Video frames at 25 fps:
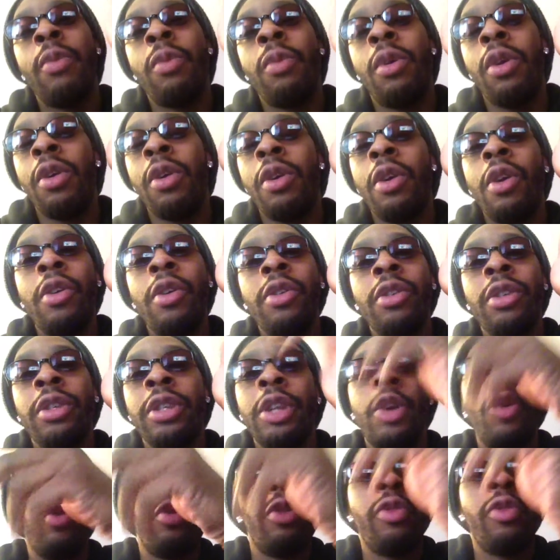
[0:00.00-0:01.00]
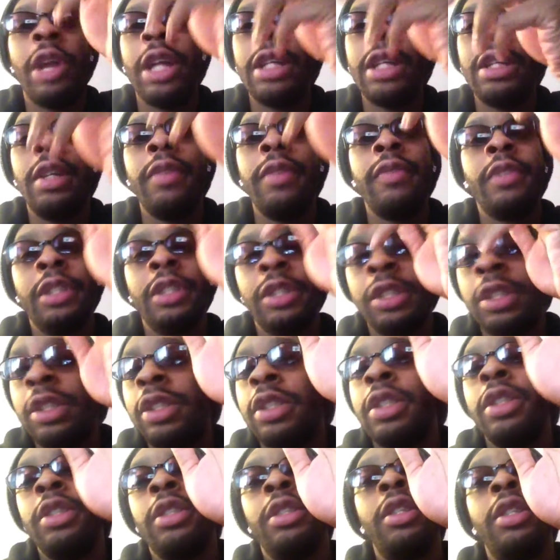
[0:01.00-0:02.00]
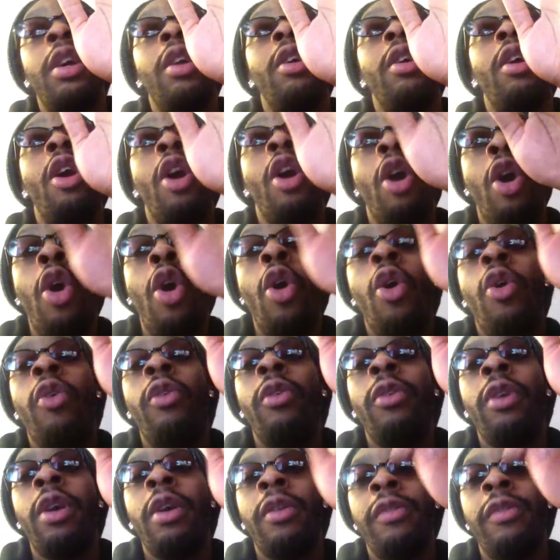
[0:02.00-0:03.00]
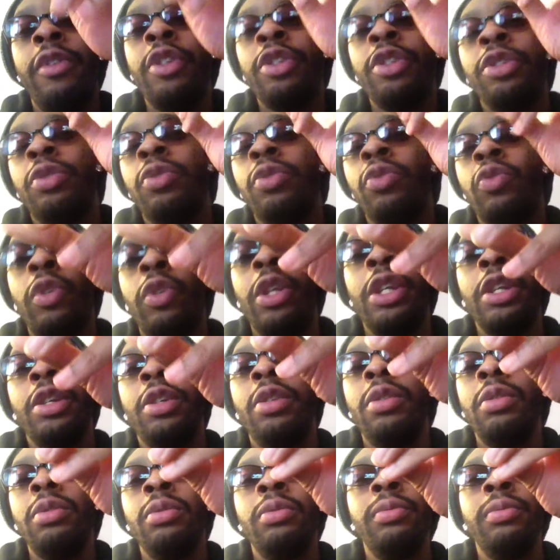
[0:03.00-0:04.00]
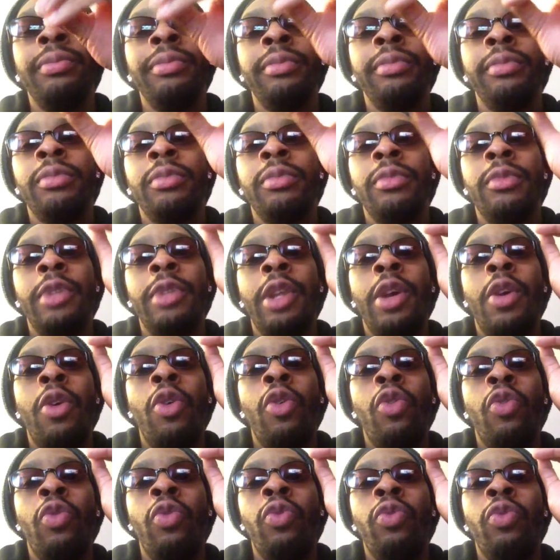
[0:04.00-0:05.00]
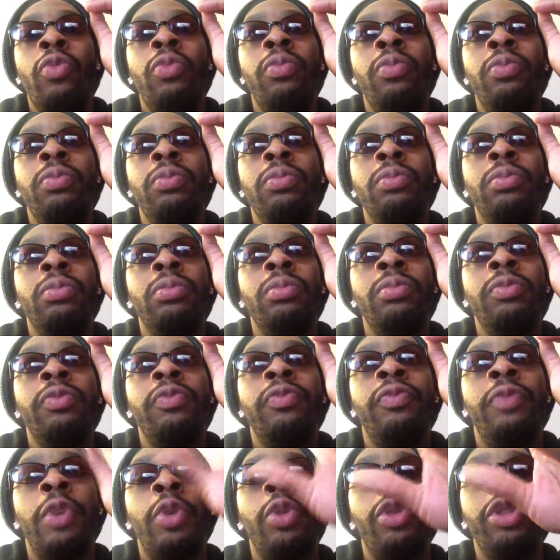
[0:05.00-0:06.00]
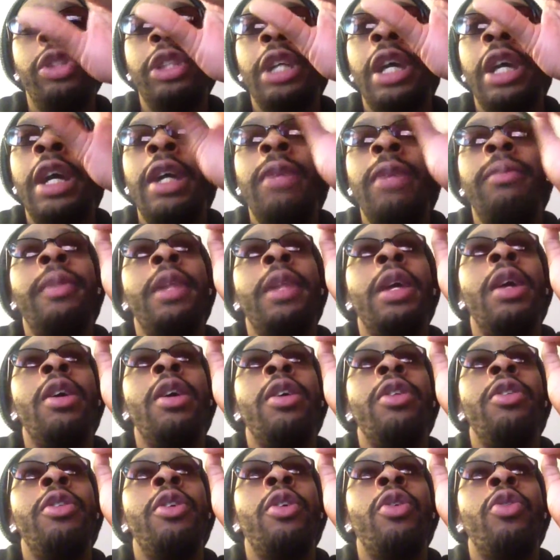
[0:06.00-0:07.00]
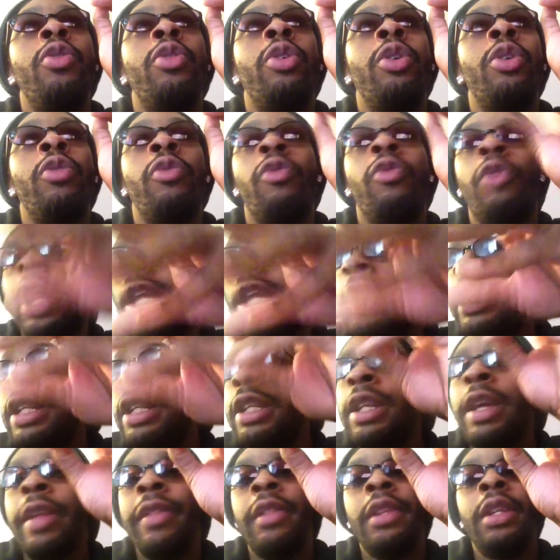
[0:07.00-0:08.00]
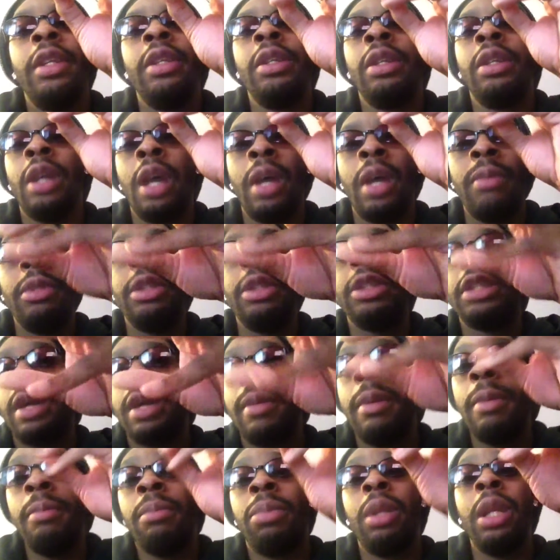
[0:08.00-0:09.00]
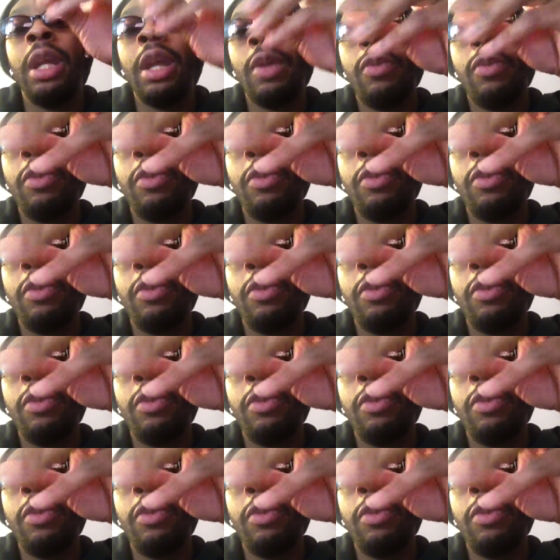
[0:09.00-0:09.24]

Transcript: words, no correct nothing. This, this is all official, real. No Photoshop, no correcting nothing. I'm just coming blunt